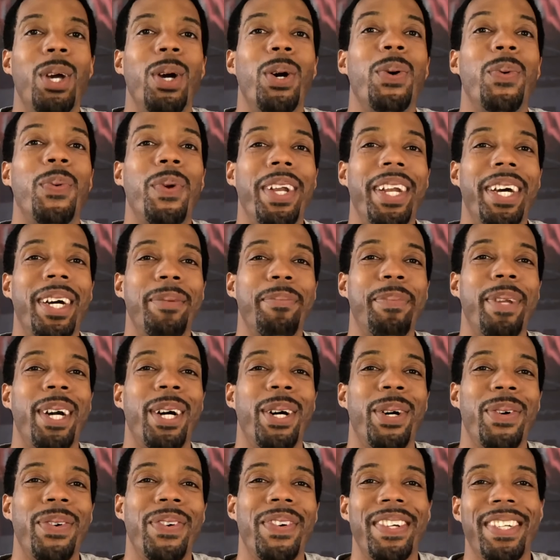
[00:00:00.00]
What up,
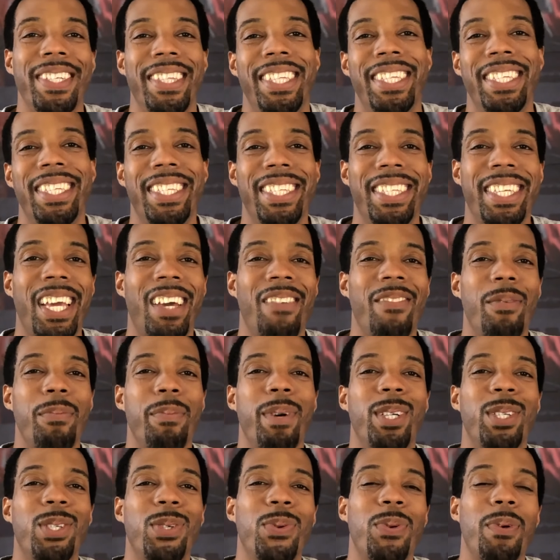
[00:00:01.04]
though? This is Kevin
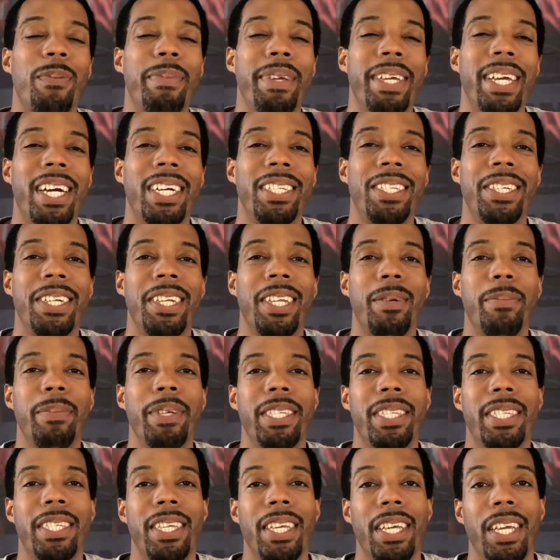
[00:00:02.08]
Melson with Beyond Your
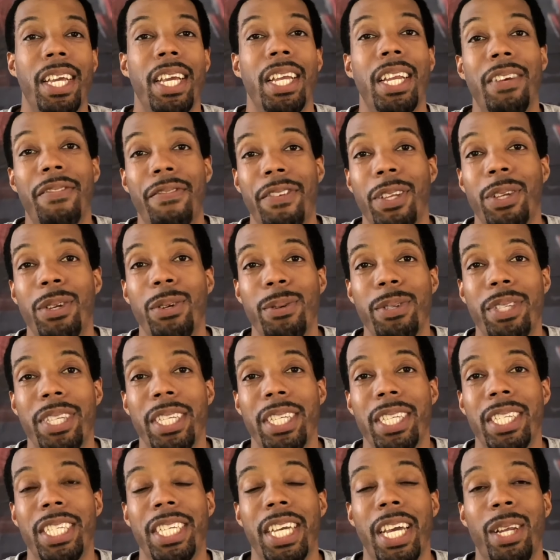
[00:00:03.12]
Limits, and if you're new to the
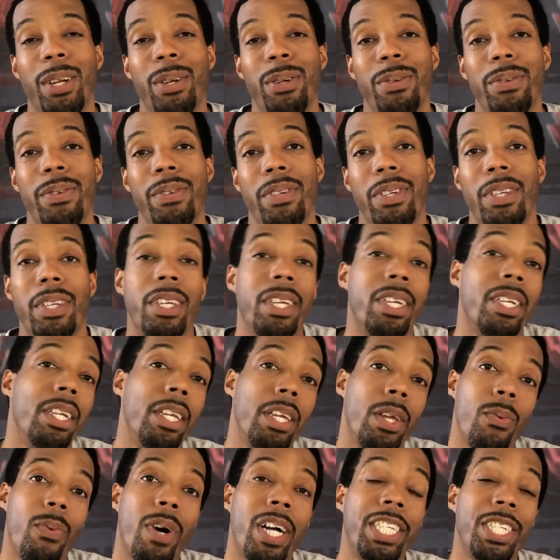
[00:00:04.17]
channel, then you're
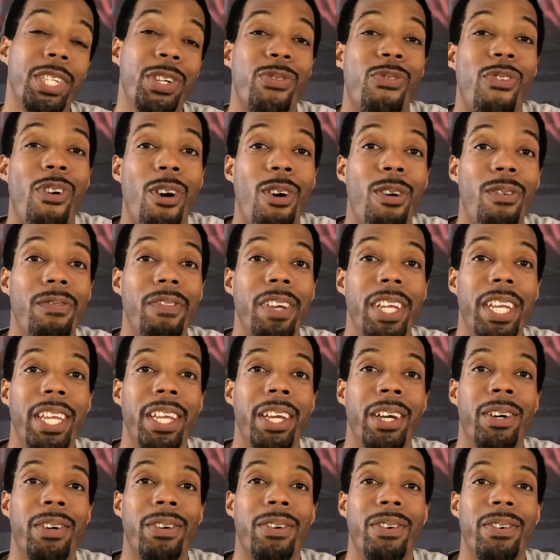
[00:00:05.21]
watching the wrong
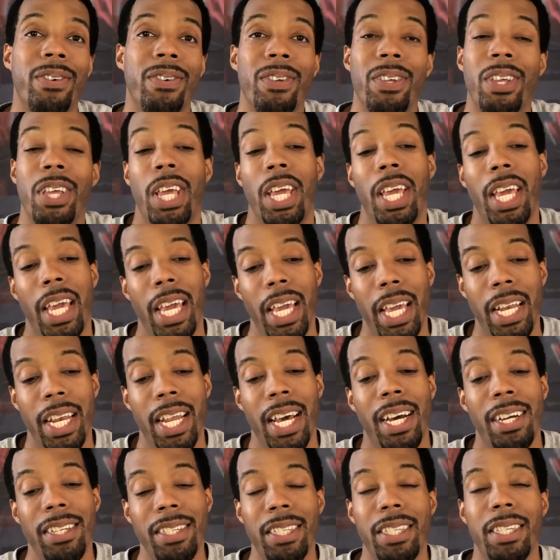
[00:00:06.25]
video. Head
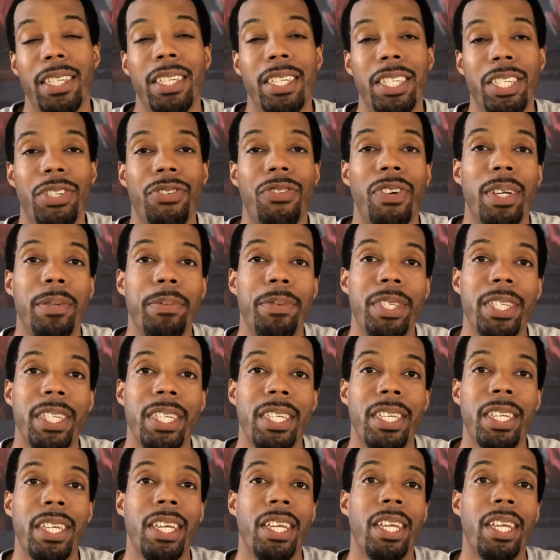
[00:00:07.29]
down to the description.
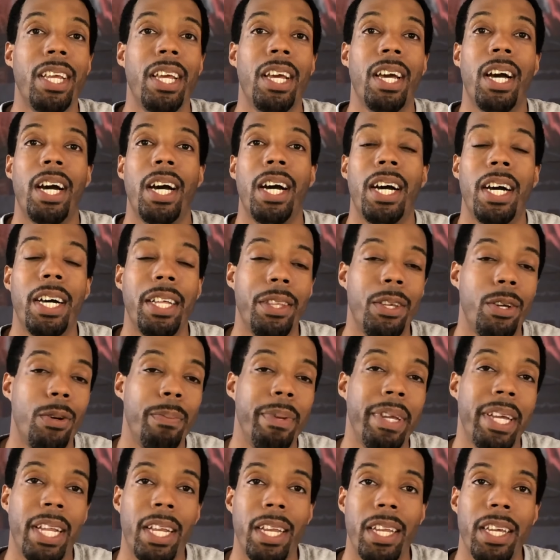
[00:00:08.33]
There'll be
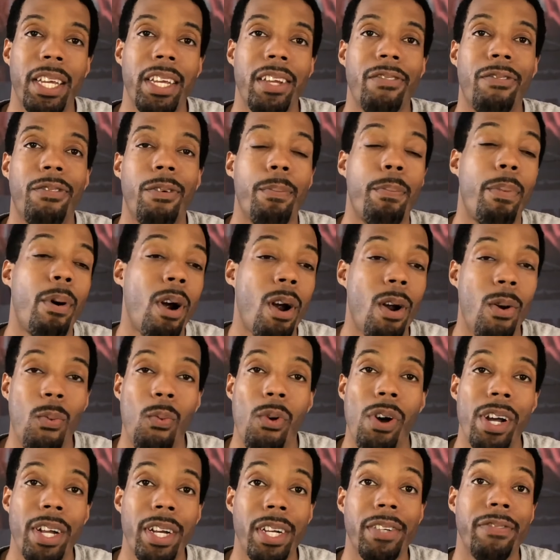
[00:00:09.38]
a link for part
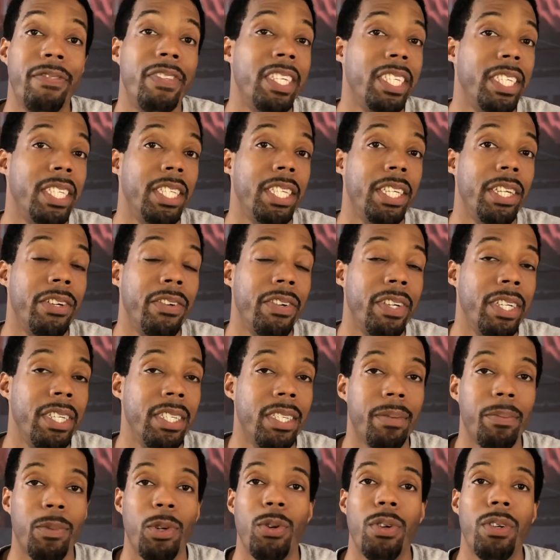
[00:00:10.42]
1 of this series.
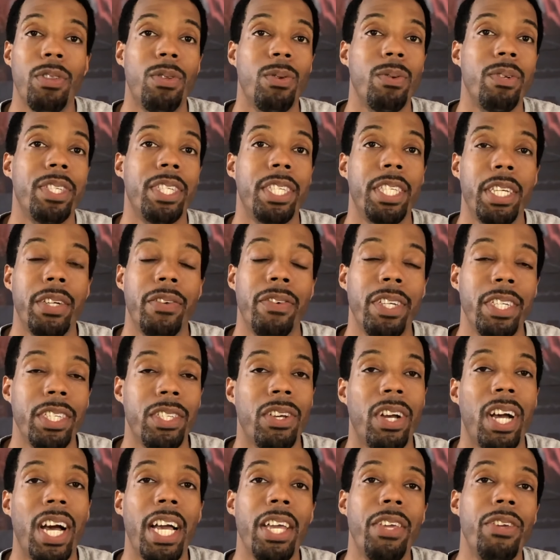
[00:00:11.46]
I'm going through a series on
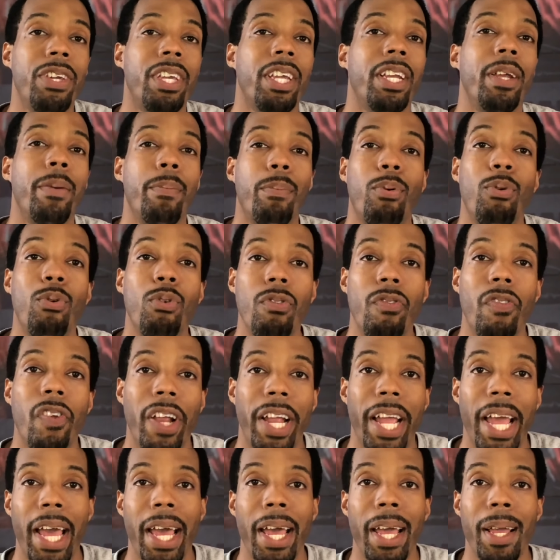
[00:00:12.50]
how you can improve your
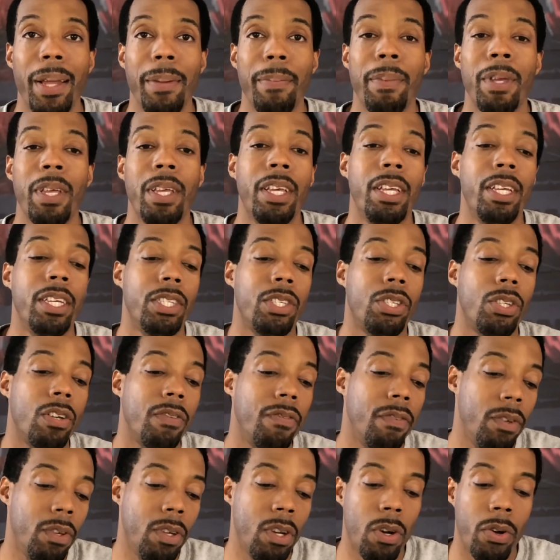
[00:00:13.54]
game. So if
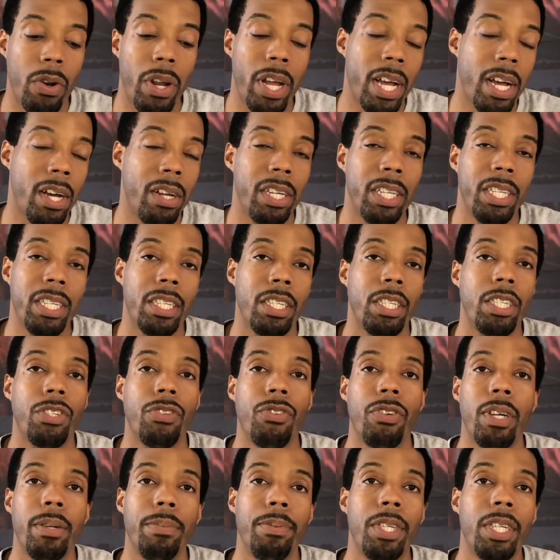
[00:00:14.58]
you go down in the
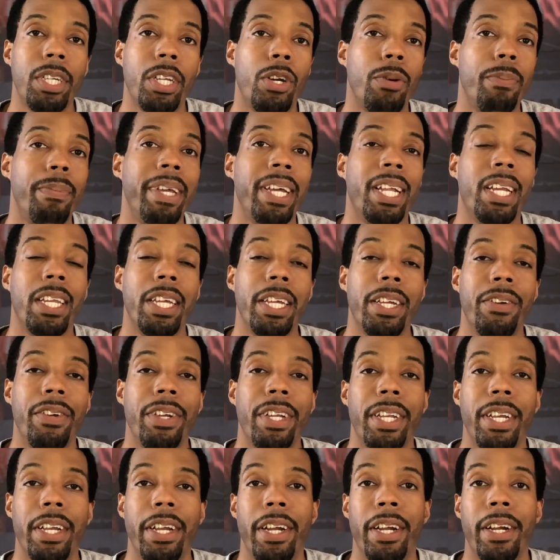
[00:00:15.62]
description, there'll be a link in
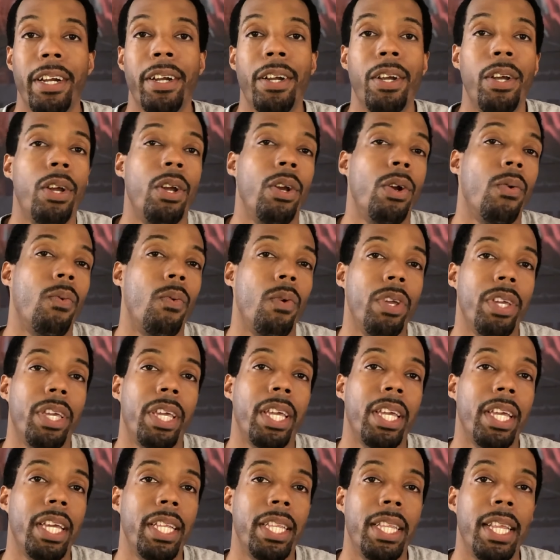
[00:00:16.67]
there where you can
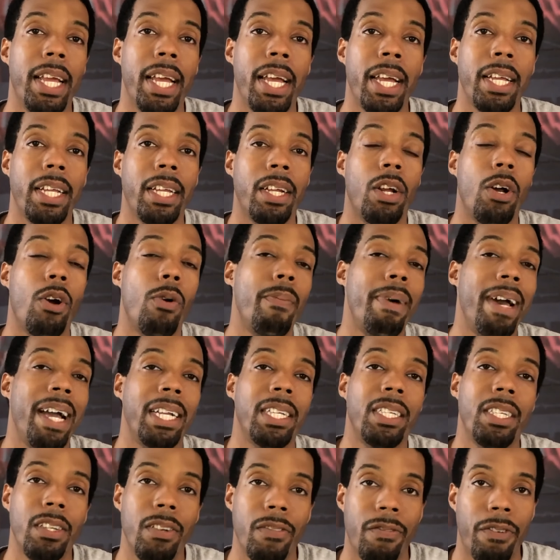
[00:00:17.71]
hit that and go back
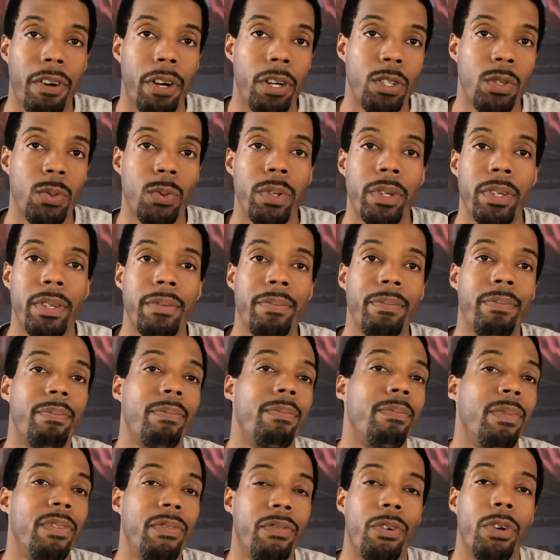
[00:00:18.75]
to the first one
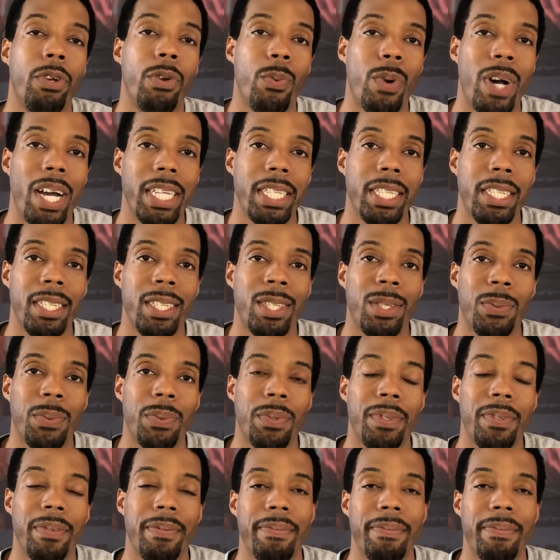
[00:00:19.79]
before you watch this one.